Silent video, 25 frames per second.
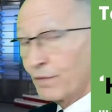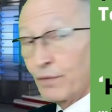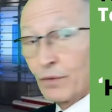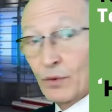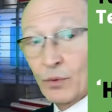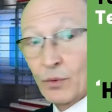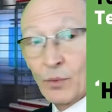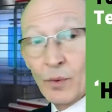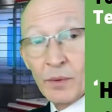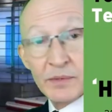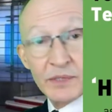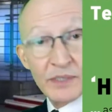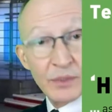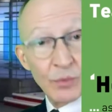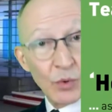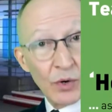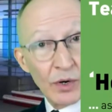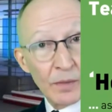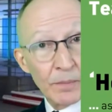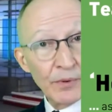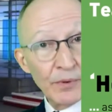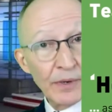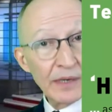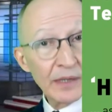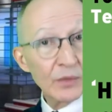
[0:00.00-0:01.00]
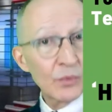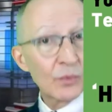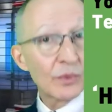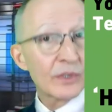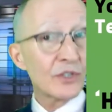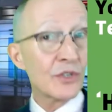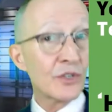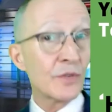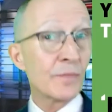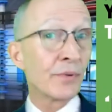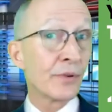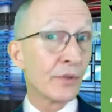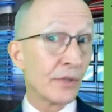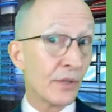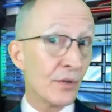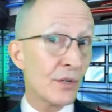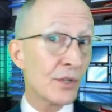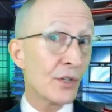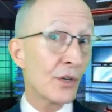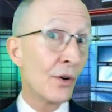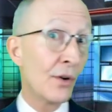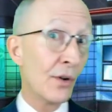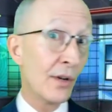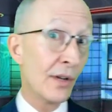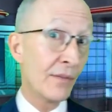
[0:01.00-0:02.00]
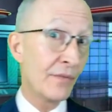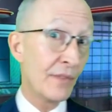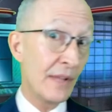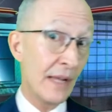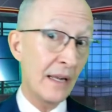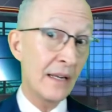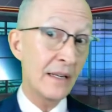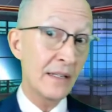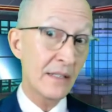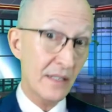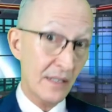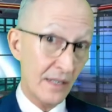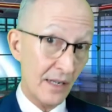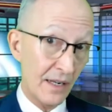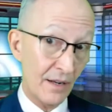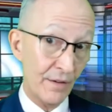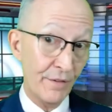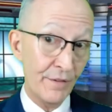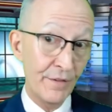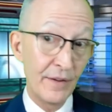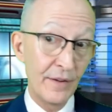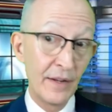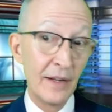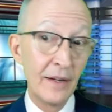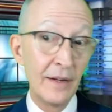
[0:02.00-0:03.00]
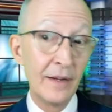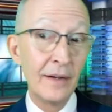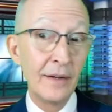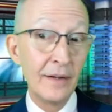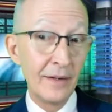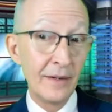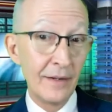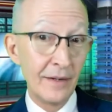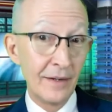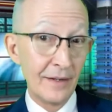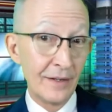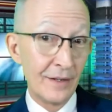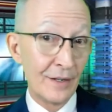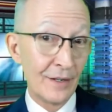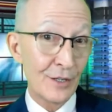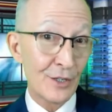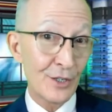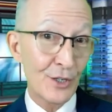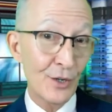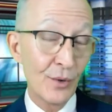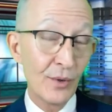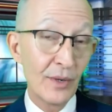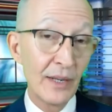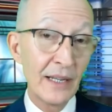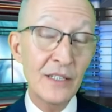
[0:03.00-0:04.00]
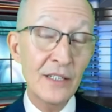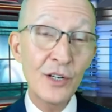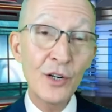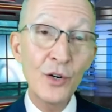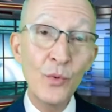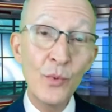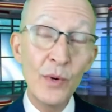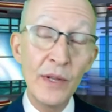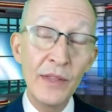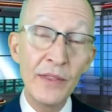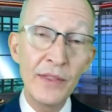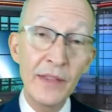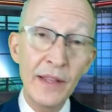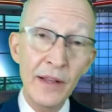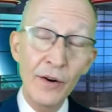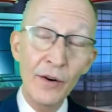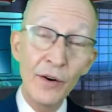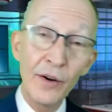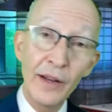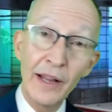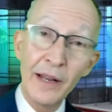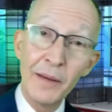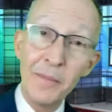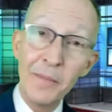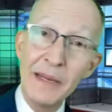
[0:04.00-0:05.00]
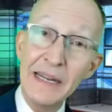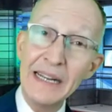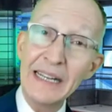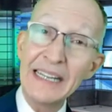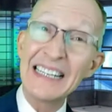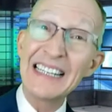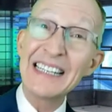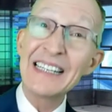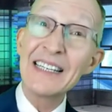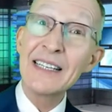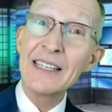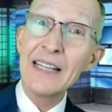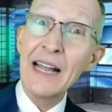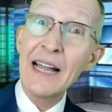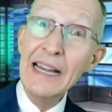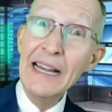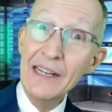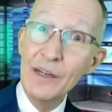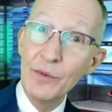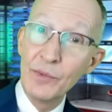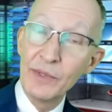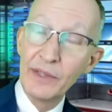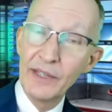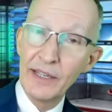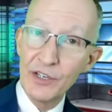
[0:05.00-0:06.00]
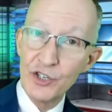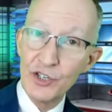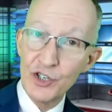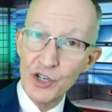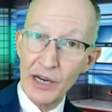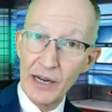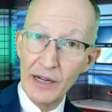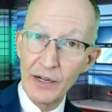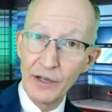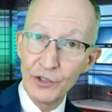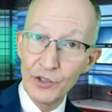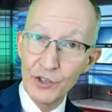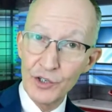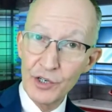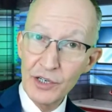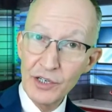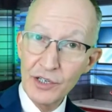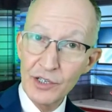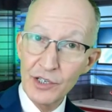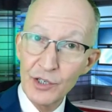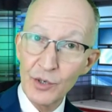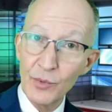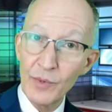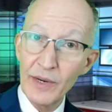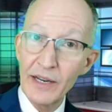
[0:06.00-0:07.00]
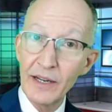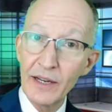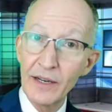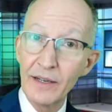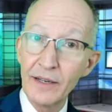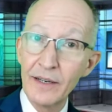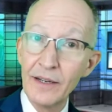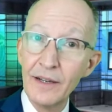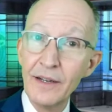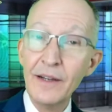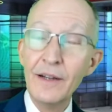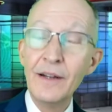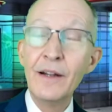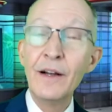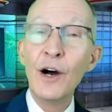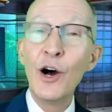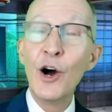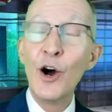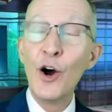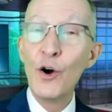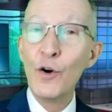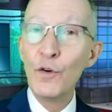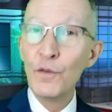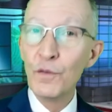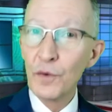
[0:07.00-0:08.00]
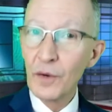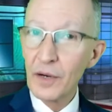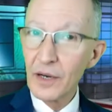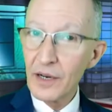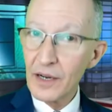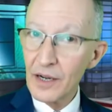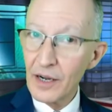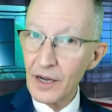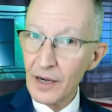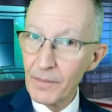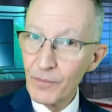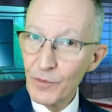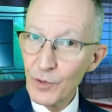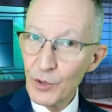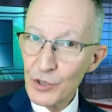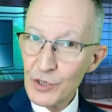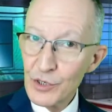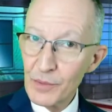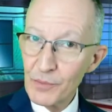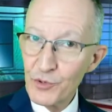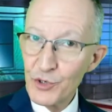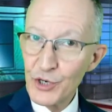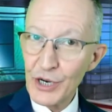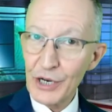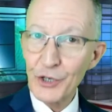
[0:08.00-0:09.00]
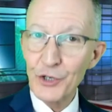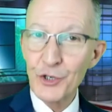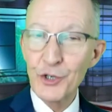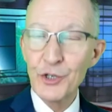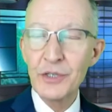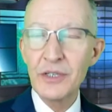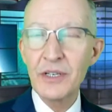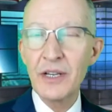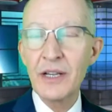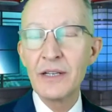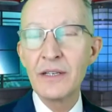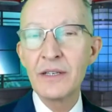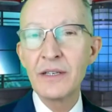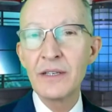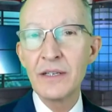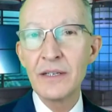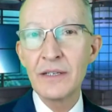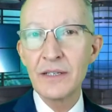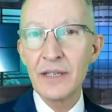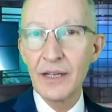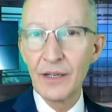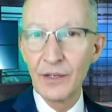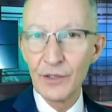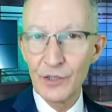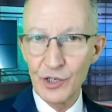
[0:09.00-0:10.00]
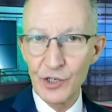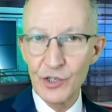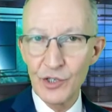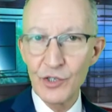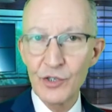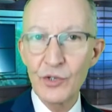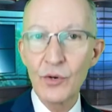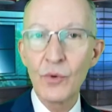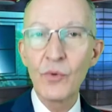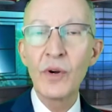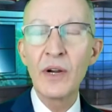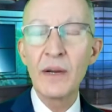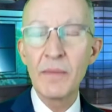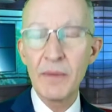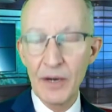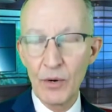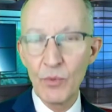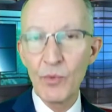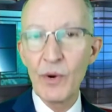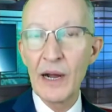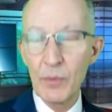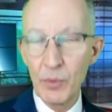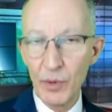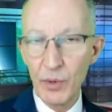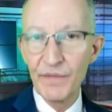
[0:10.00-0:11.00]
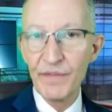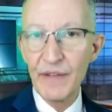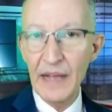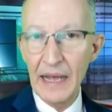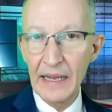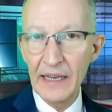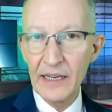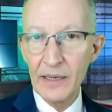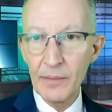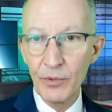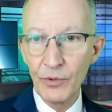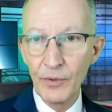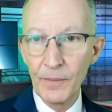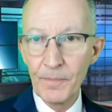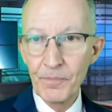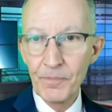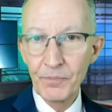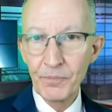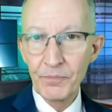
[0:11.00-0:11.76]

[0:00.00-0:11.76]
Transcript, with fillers: for, what was the work product, what did you produce, all of that stuff. So let's go in there and be excited when they challenge us so we can overcome those objections and tell story about why we're valuable.